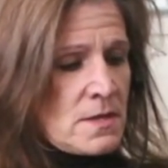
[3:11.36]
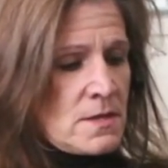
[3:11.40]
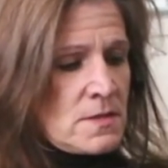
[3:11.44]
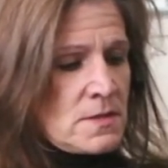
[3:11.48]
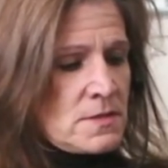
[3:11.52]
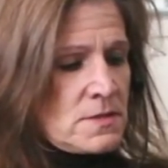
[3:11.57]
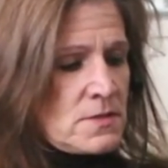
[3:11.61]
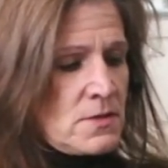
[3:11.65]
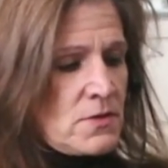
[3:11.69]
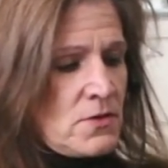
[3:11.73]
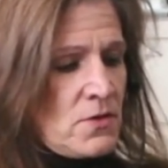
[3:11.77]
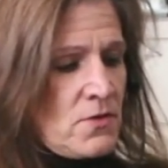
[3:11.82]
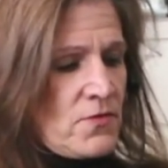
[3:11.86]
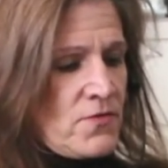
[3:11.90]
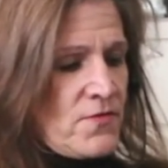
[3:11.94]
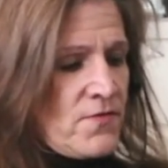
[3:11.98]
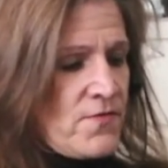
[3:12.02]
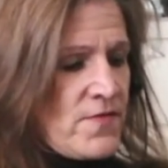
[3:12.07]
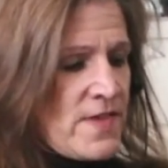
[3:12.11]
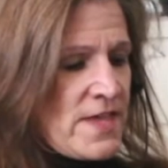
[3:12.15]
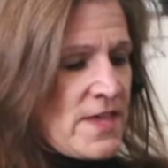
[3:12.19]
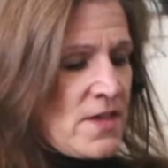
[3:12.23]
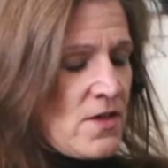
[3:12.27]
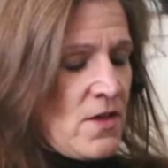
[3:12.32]
So you'll
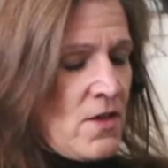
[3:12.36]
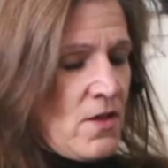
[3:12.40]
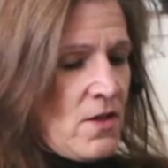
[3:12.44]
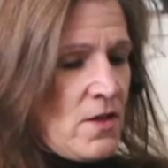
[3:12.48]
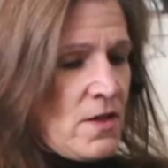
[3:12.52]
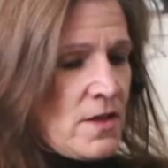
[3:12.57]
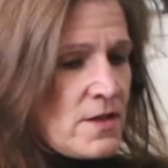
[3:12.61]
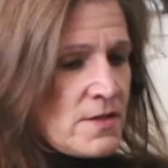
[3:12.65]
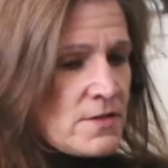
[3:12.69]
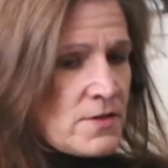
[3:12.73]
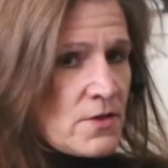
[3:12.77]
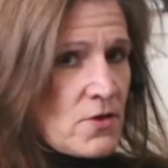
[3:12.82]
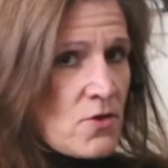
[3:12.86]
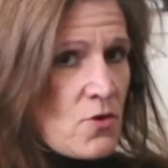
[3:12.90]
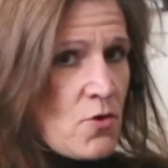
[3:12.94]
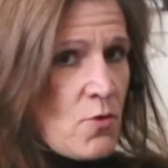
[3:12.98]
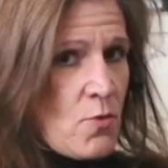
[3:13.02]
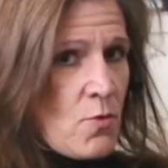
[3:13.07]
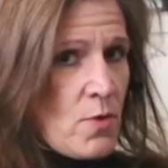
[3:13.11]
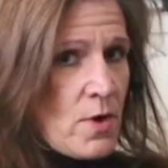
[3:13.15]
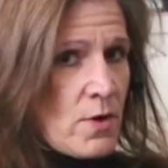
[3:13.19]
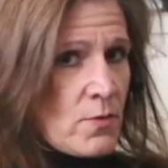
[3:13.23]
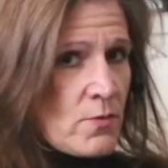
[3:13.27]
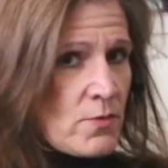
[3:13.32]
feel the
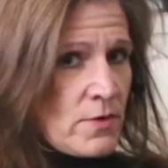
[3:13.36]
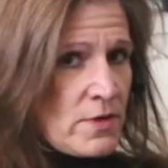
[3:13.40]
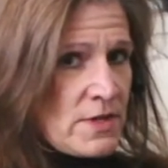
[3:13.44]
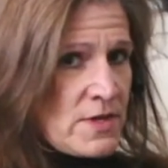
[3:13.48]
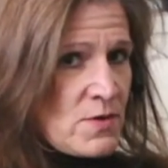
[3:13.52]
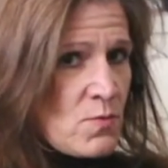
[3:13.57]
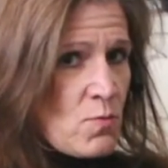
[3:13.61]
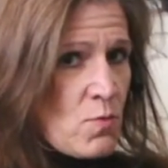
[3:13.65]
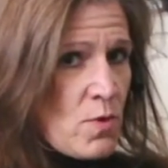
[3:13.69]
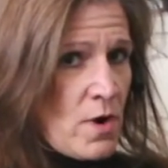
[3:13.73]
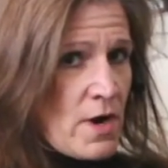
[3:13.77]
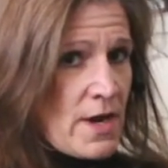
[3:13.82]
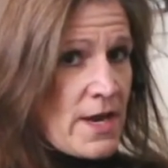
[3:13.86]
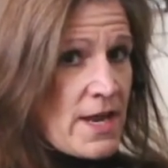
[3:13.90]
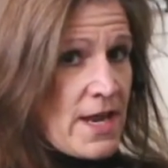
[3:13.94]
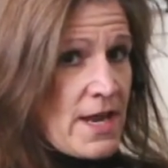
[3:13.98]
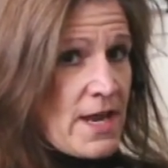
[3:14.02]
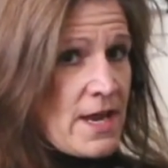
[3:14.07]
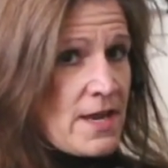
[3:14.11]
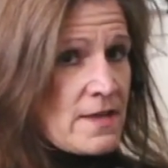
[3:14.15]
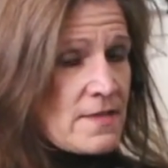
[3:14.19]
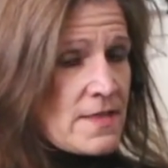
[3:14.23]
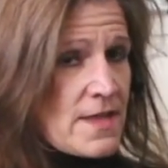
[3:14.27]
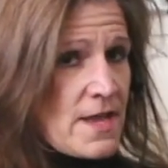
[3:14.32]
core really
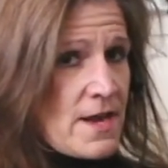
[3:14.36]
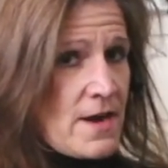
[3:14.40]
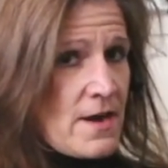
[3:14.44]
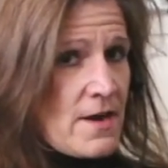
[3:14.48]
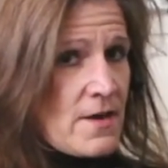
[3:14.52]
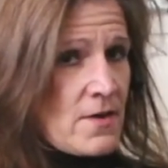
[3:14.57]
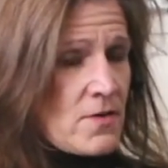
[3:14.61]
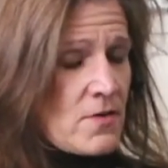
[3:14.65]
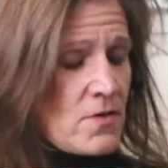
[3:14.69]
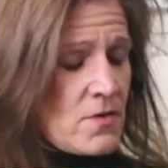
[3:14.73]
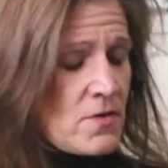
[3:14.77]
working there.